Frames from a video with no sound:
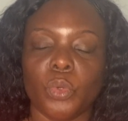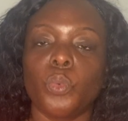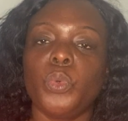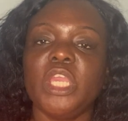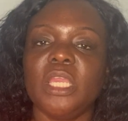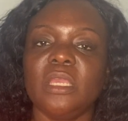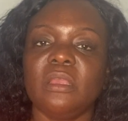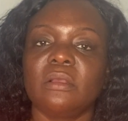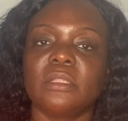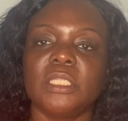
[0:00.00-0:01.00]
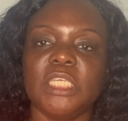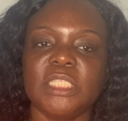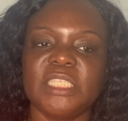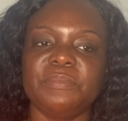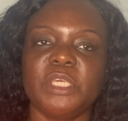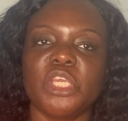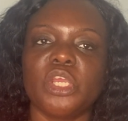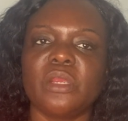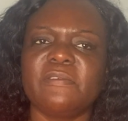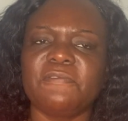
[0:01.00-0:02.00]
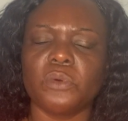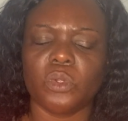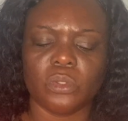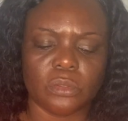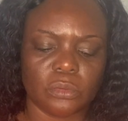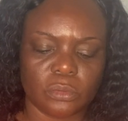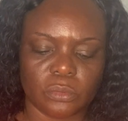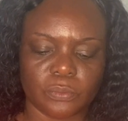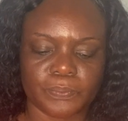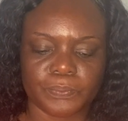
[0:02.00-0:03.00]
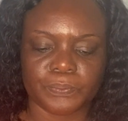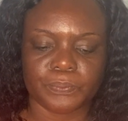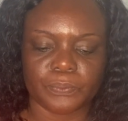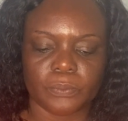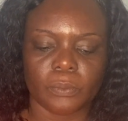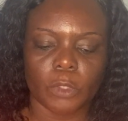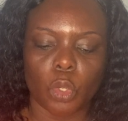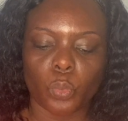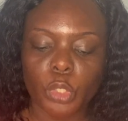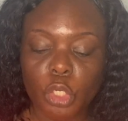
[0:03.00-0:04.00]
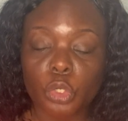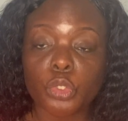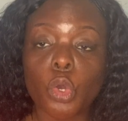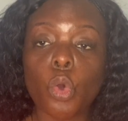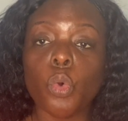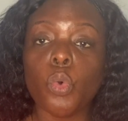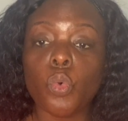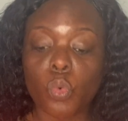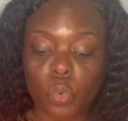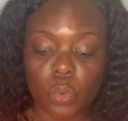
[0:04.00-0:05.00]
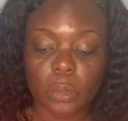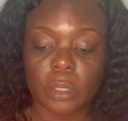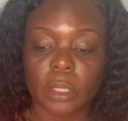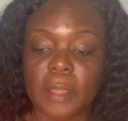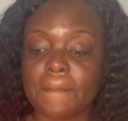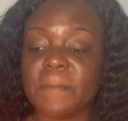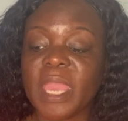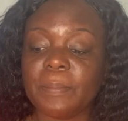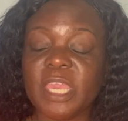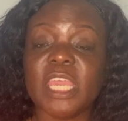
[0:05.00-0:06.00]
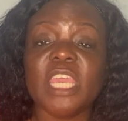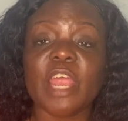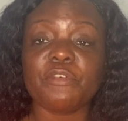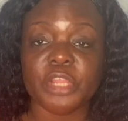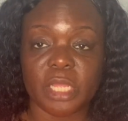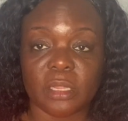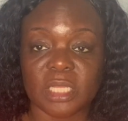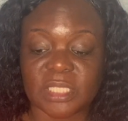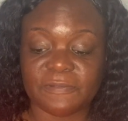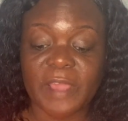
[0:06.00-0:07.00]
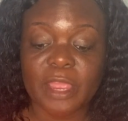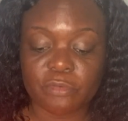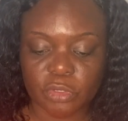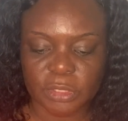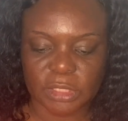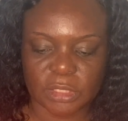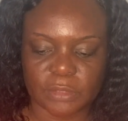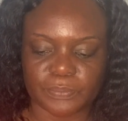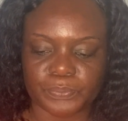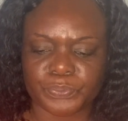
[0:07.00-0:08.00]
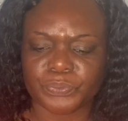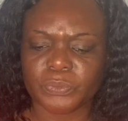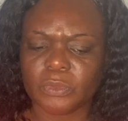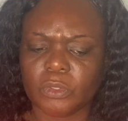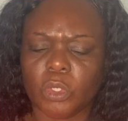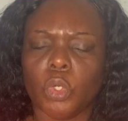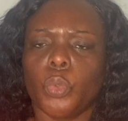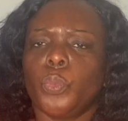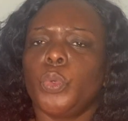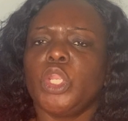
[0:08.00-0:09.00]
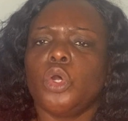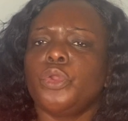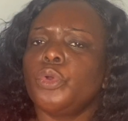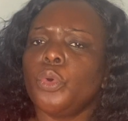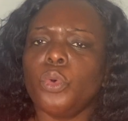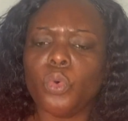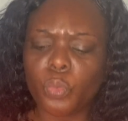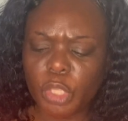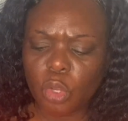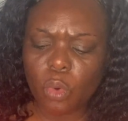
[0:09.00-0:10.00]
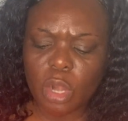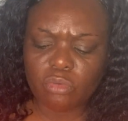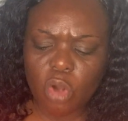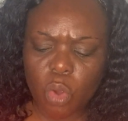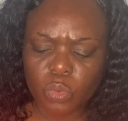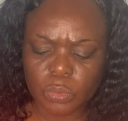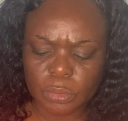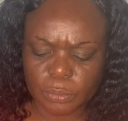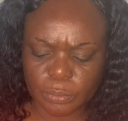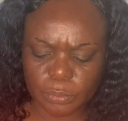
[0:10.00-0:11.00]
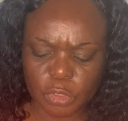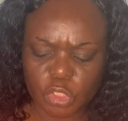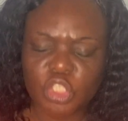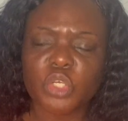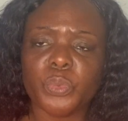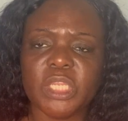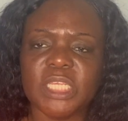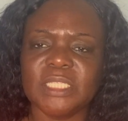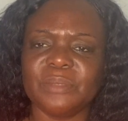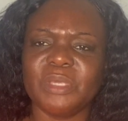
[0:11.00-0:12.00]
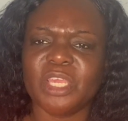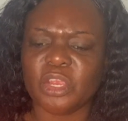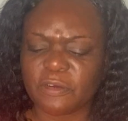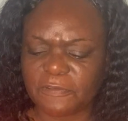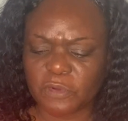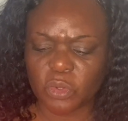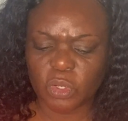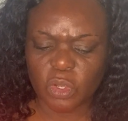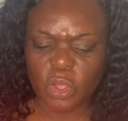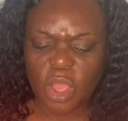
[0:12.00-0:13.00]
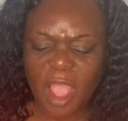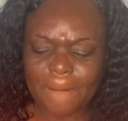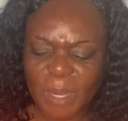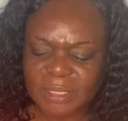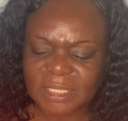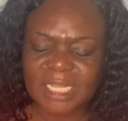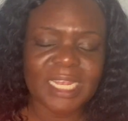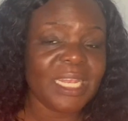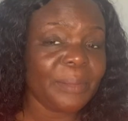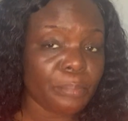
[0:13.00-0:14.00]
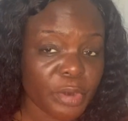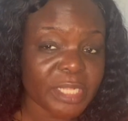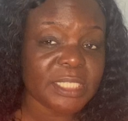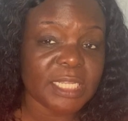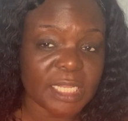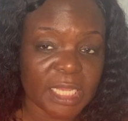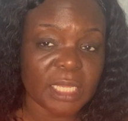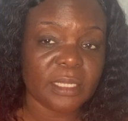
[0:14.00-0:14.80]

we need to be careful. We don't know who may be carrying this virus. We don't know who we go around, so we need to be careful. But deliberately